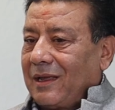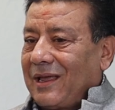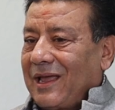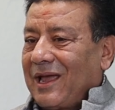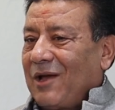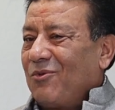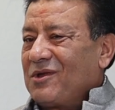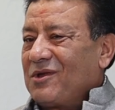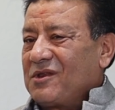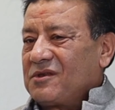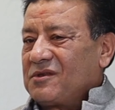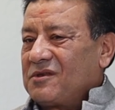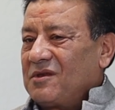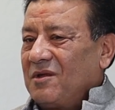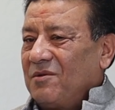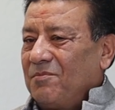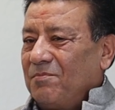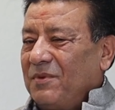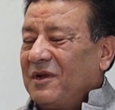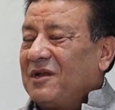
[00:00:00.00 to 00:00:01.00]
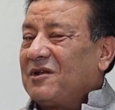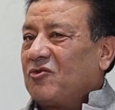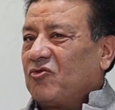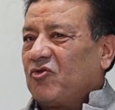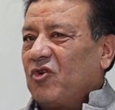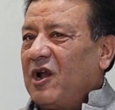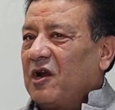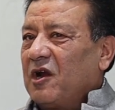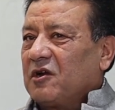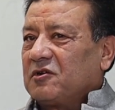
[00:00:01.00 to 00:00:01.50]
I was a bit
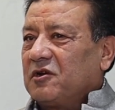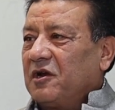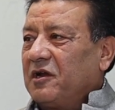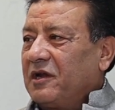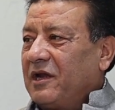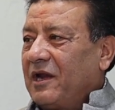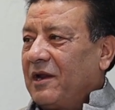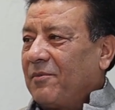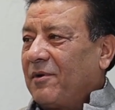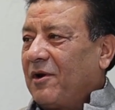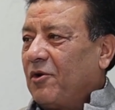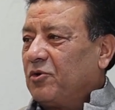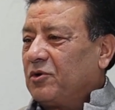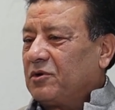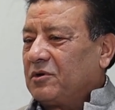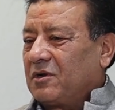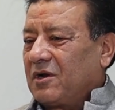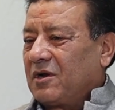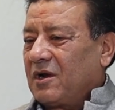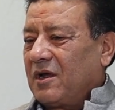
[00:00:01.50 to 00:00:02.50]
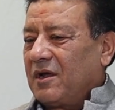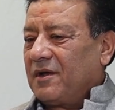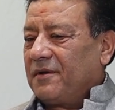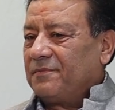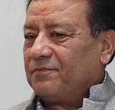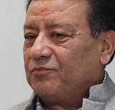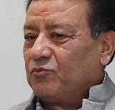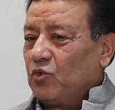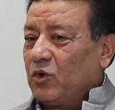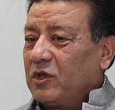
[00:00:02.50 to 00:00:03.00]
reluctant about uh,
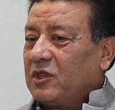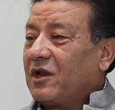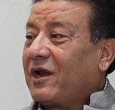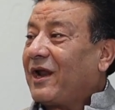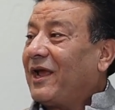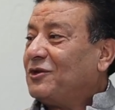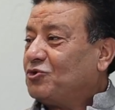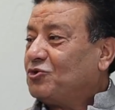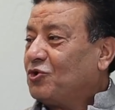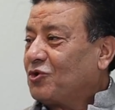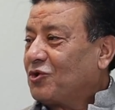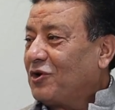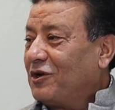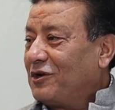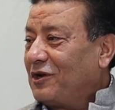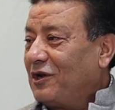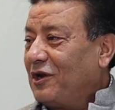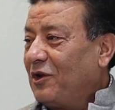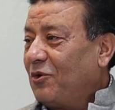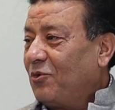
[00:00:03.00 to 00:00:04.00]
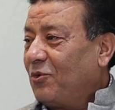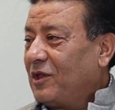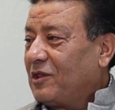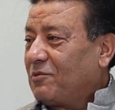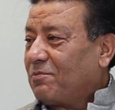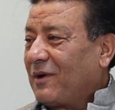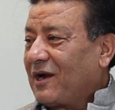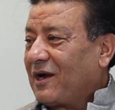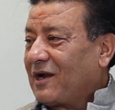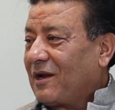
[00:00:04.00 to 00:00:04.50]
whether I should continue
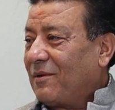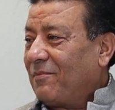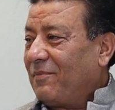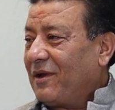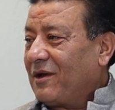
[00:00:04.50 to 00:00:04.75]
with PATA